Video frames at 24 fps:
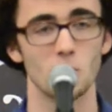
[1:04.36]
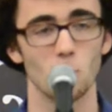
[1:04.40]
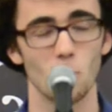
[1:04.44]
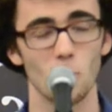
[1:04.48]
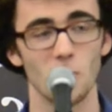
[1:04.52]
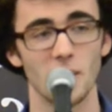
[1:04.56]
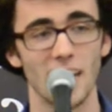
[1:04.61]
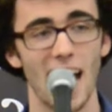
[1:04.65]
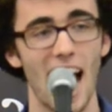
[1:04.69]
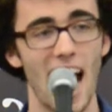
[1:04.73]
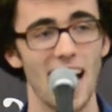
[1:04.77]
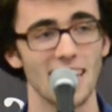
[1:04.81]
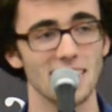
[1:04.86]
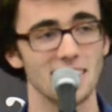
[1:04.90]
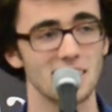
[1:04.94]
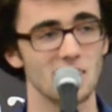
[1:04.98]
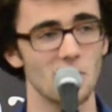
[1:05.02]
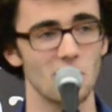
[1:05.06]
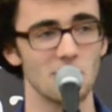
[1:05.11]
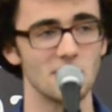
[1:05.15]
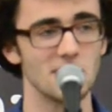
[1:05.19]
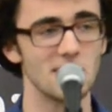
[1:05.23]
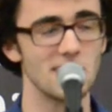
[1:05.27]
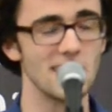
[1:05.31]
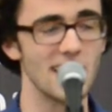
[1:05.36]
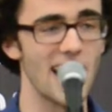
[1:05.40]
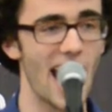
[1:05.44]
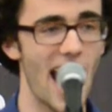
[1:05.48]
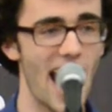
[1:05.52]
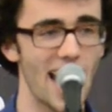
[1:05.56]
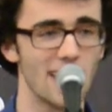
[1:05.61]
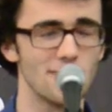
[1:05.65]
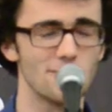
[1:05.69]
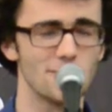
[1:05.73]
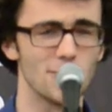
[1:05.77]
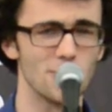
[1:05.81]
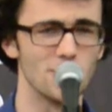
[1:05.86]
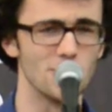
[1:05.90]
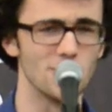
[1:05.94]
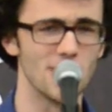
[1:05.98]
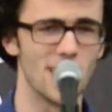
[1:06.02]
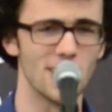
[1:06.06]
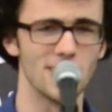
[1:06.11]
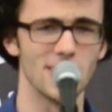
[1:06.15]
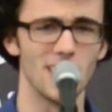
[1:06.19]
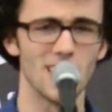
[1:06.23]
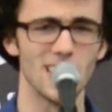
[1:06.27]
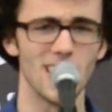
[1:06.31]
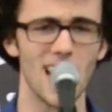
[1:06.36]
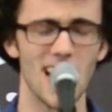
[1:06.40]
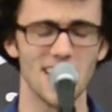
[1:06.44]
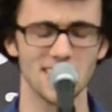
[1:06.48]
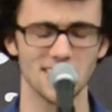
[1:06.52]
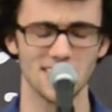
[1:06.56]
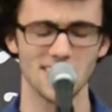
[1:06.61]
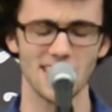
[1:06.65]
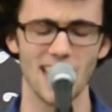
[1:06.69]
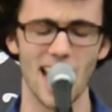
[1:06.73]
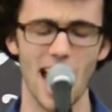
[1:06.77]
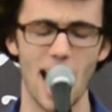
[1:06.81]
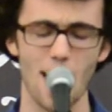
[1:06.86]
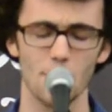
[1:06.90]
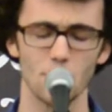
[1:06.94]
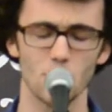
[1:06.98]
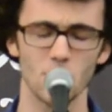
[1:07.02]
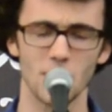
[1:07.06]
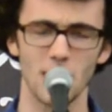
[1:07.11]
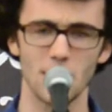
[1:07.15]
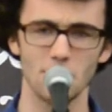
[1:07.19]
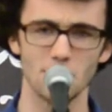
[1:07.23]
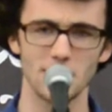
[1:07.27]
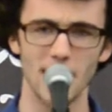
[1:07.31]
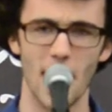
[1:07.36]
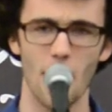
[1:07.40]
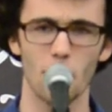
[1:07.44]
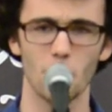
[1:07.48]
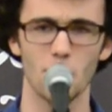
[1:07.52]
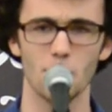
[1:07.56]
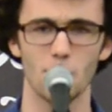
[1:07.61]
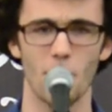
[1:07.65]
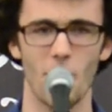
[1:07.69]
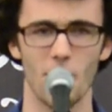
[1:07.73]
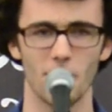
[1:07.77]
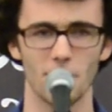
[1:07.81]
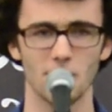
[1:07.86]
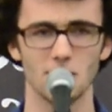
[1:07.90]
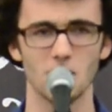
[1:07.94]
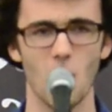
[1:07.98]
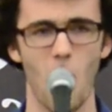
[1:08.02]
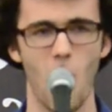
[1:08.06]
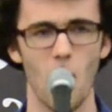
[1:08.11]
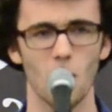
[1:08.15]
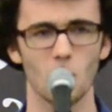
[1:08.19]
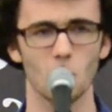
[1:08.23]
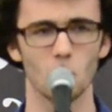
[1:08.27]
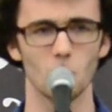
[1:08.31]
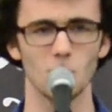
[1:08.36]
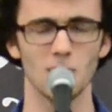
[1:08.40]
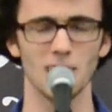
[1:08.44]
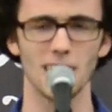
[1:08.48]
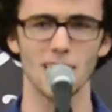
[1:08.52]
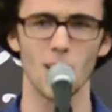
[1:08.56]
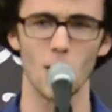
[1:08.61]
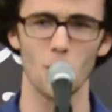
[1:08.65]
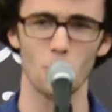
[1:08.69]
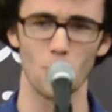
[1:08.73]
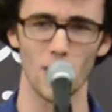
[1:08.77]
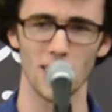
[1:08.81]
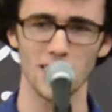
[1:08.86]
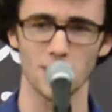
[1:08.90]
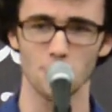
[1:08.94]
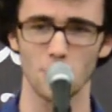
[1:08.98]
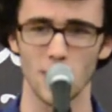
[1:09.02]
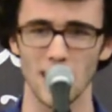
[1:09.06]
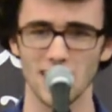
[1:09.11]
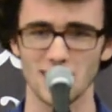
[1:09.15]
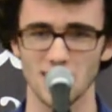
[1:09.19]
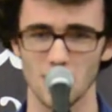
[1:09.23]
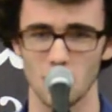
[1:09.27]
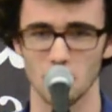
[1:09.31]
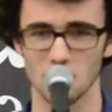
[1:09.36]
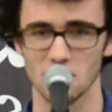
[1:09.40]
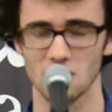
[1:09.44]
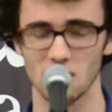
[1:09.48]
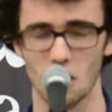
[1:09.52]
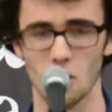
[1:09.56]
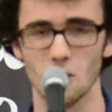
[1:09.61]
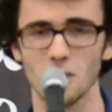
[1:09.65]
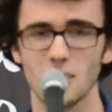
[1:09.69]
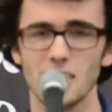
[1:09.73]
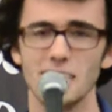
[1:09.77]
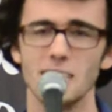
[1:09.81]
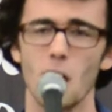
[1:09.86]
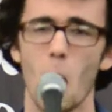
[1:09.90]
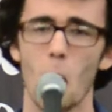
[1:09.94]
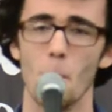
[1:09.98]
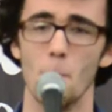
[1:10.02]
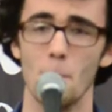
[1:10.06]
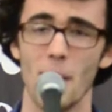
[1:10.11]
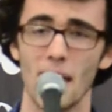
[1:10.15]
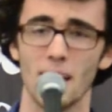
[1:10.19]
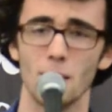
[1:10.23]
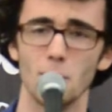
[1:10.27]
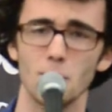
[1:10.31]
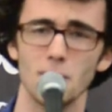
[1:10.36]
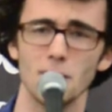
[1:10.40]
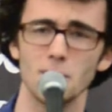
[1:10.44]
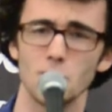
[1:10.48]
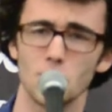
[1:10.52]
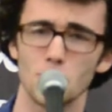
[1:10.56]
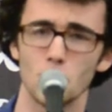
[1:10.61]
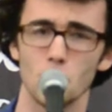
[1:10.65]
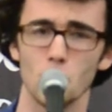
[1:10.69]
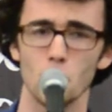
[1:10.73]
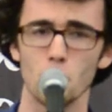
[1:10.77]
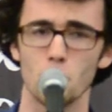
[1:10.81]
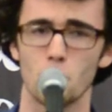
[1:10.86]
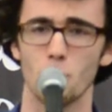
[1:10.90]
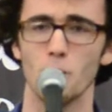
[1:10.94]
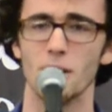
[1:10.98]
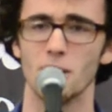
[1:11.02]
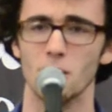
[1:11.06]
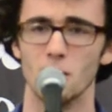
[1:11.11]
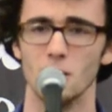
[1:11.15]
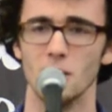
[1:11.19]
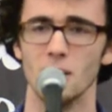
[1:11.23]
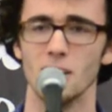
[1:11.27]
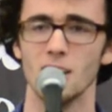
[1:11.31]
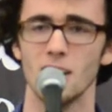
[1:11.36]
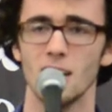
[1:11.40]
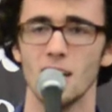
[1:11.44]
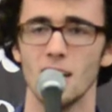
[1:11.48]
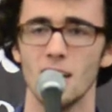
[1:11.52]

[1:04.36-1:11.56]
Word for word: were cast onto the anvil nonetheless. The hammer came down upon us awkwardly. Our breastplates are sunken. Our metal is too brittle.